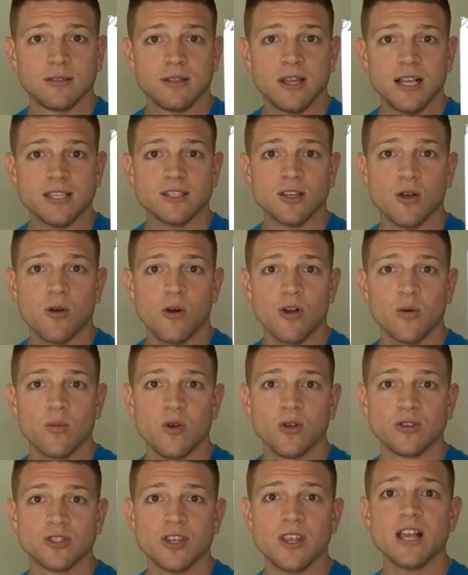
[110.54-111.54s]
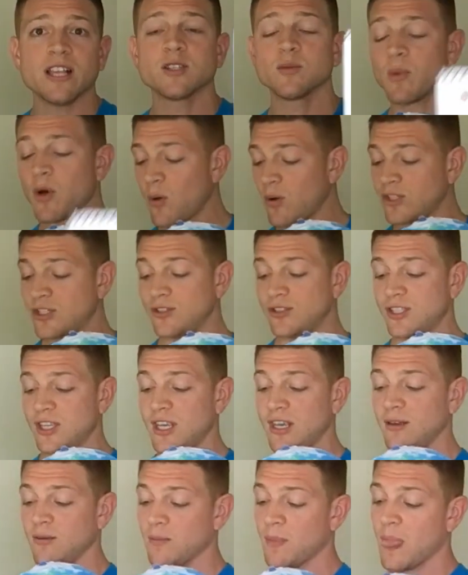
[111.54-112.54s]
That's the quarter moon, so that's about what you see.
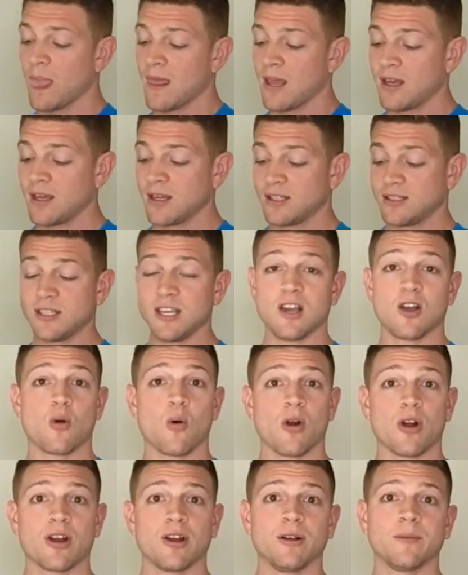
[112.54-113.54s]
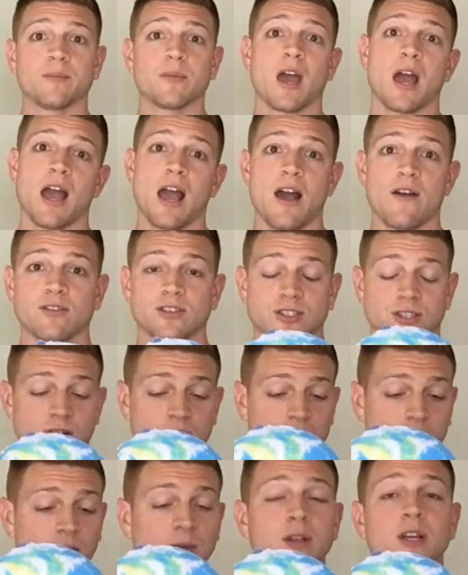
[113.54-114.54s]
You see a quarter, half a
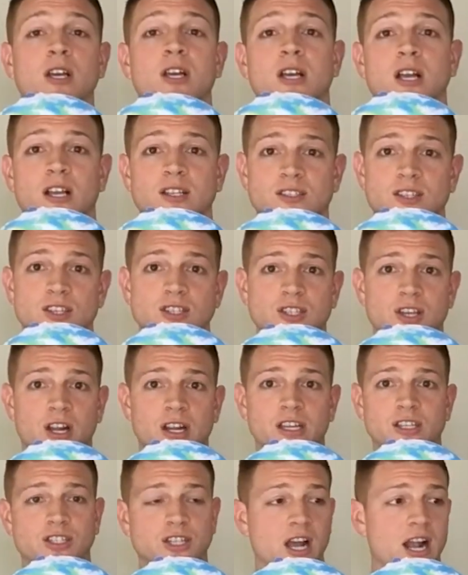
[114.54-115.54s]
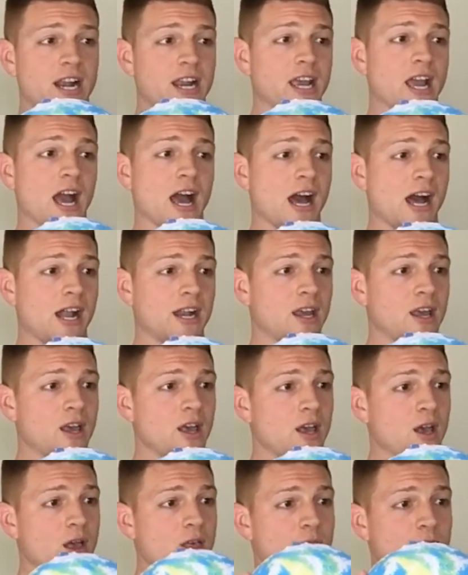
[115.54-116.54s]
circle, because the sun is shining on
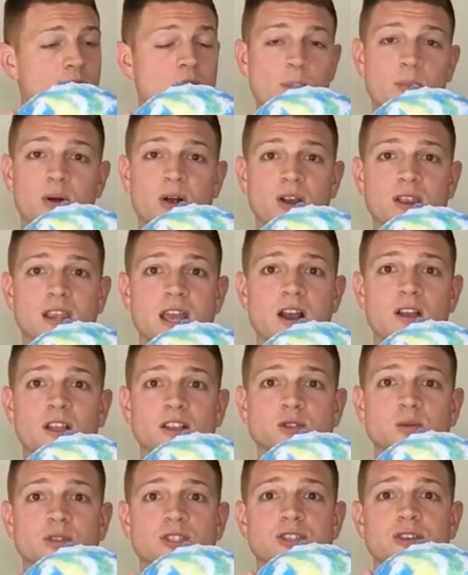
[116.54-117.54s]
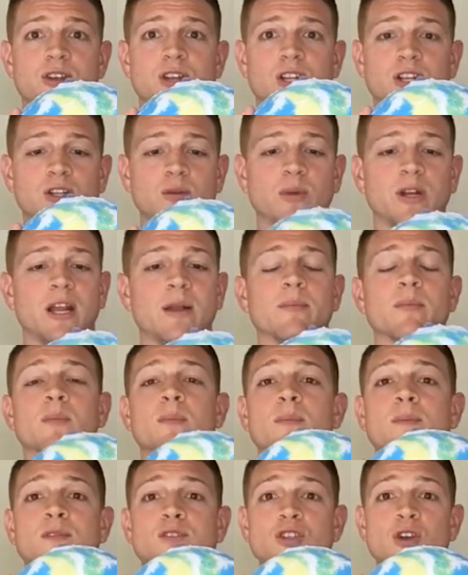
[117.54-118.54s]
that part there, and that's what you can illuminate.
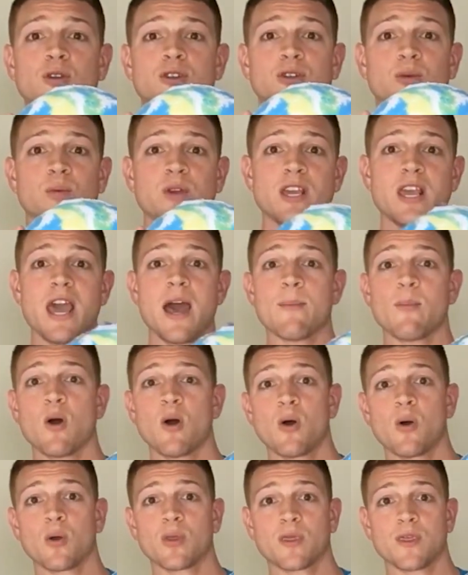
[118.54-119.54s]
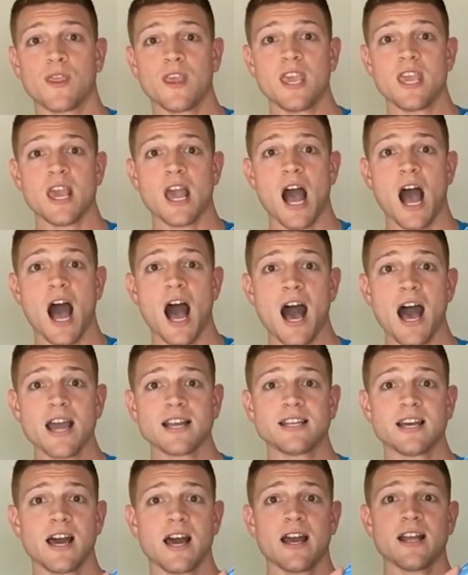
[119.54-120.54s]
So to recap, the high
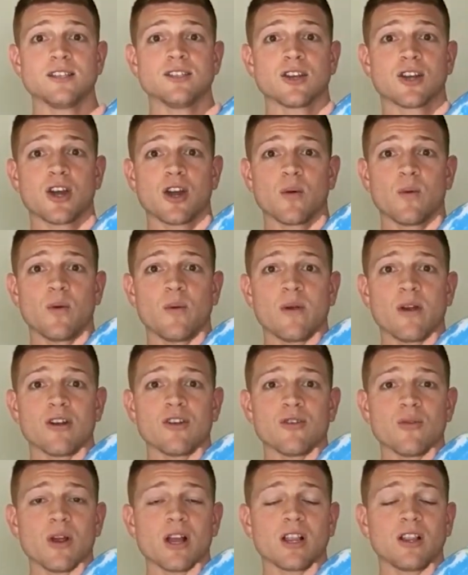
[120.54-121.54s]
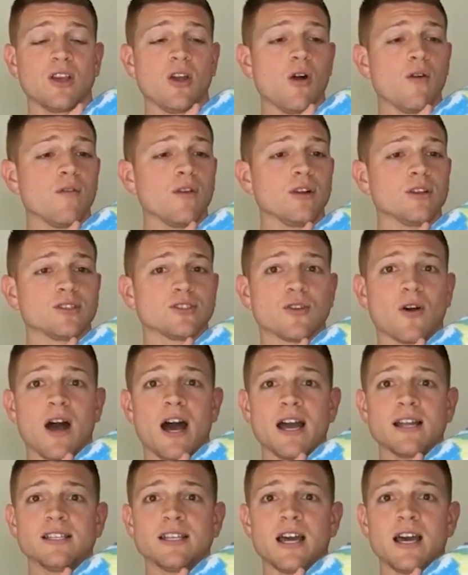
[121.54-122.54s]
tides occur when we are directly over. So
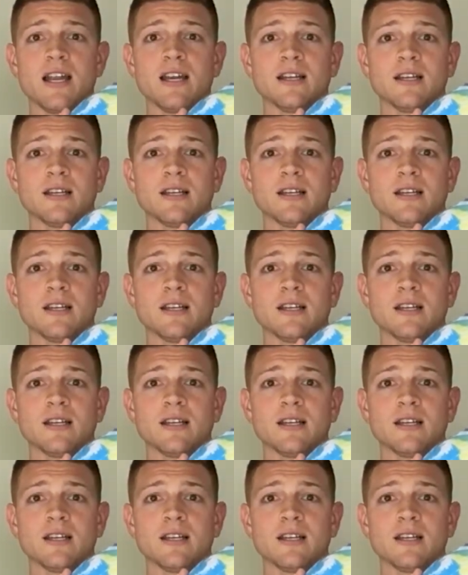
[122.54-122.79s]
high tide,